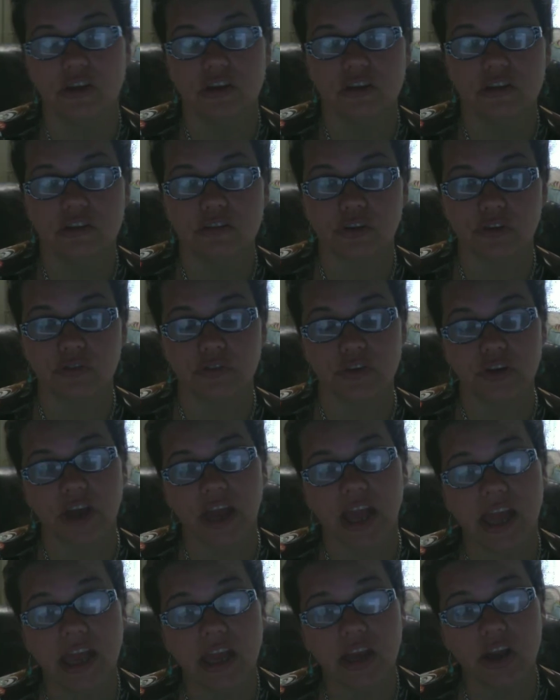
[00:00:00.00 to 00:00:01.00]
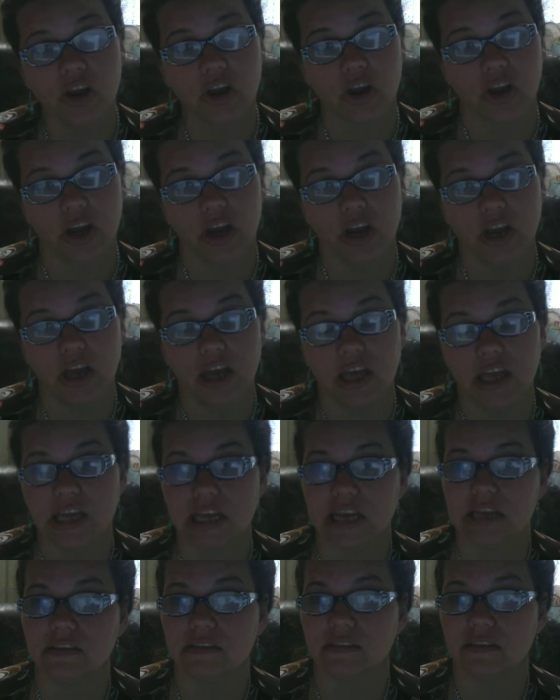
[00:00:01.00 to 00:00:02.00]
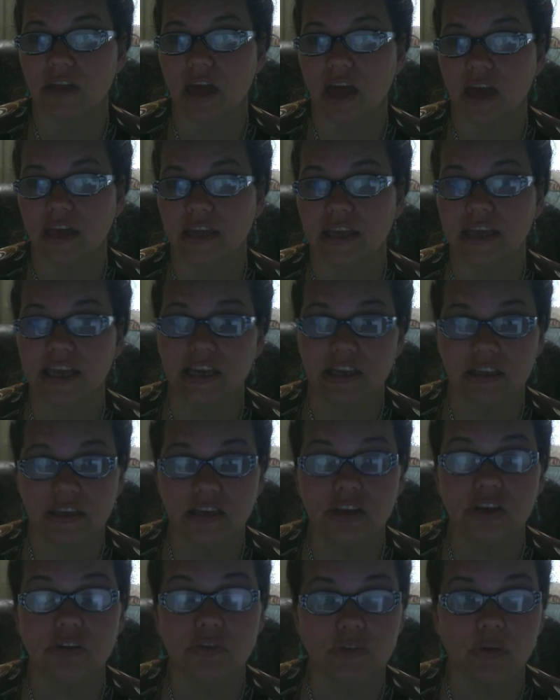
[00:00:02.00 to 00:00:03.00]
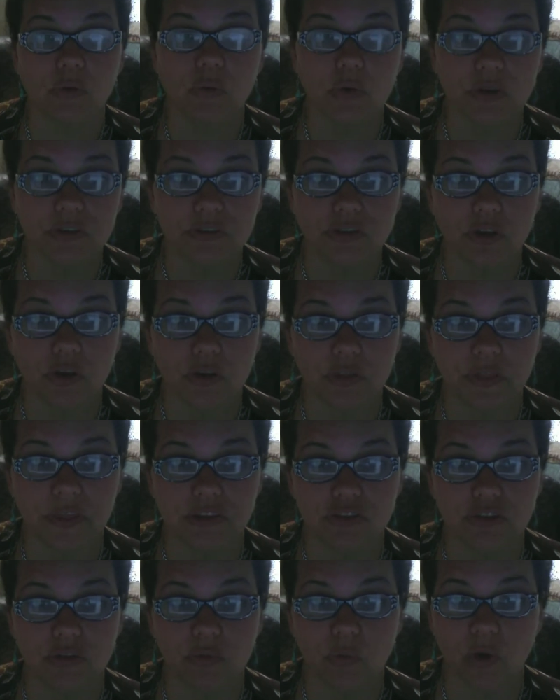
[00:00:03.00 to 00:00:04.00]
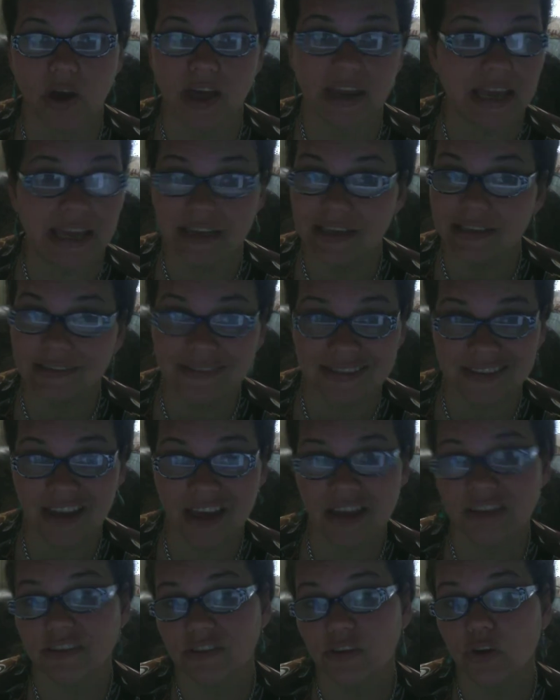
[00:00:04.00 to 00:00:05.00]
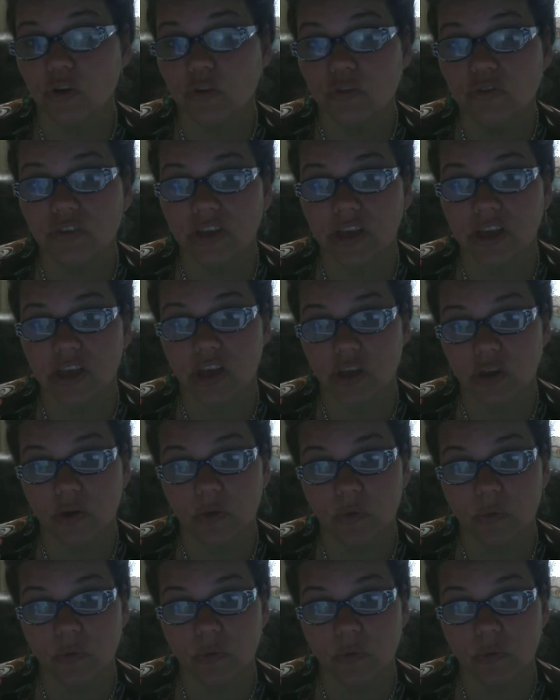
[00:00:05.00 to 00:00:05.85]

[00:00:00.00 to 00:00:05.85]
So if your anger is not getting you the result that you want and it's not serving you,